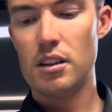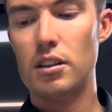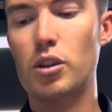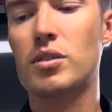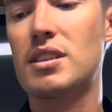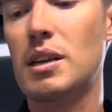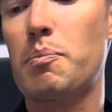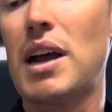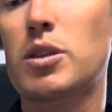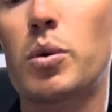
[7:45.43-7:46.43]
Little stick
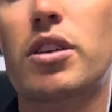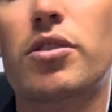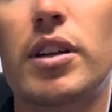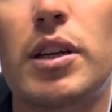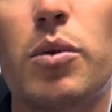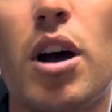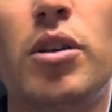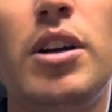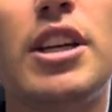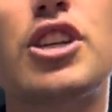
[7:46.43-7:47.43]
baits work really
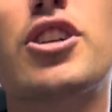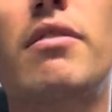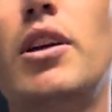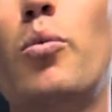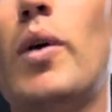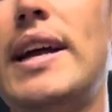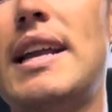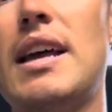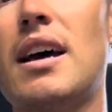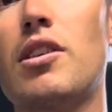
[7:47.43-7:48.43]
well. You generally wean
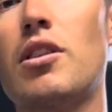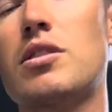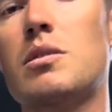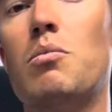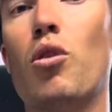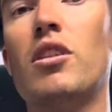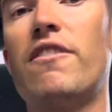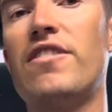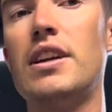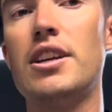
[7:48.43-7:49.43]
out those
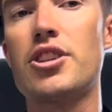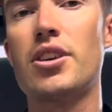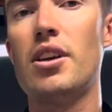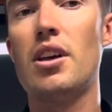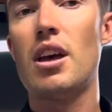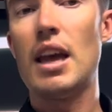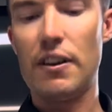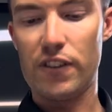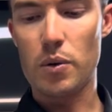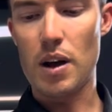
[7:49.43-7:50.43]
smaller fish.
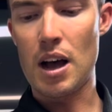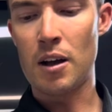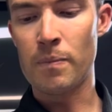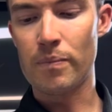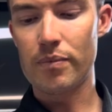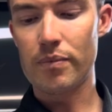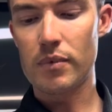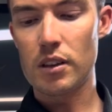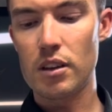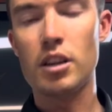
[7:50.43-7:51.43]
If you
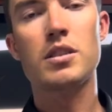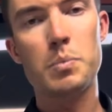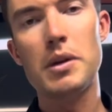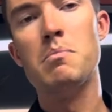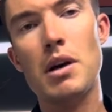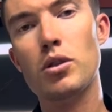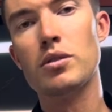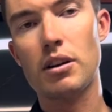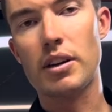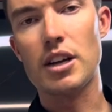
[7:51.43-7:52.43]
you can spin metals,
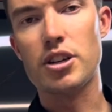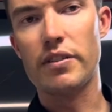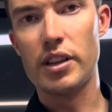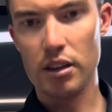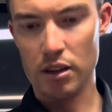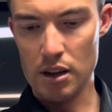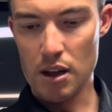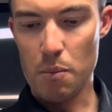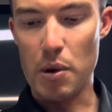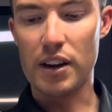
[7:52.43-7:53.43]
they'll catch everything.
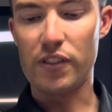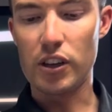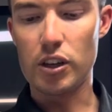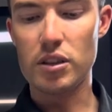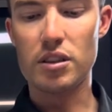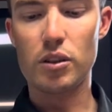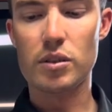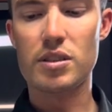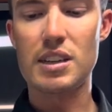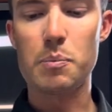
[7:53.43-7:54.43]
But if you use a little
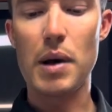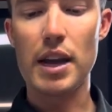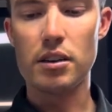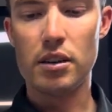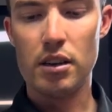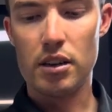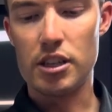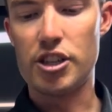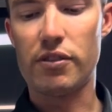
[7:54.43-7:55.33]
stick bait, you